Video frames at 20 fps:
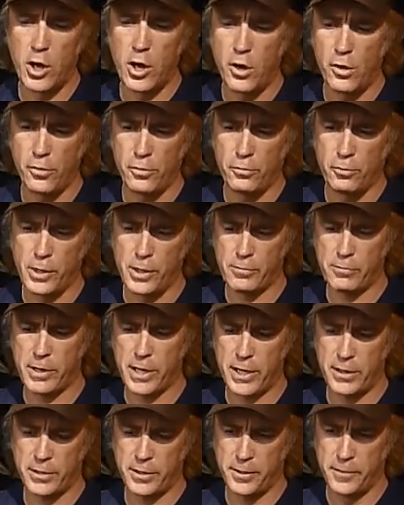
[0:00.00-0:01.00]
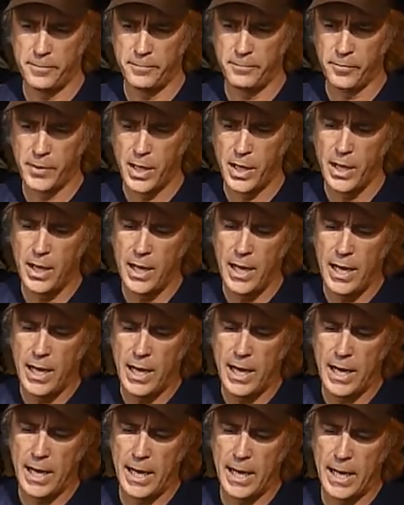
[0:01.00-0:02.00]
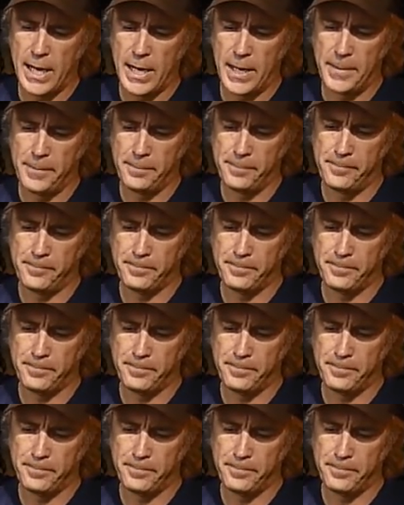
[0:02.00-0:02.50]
all the way around.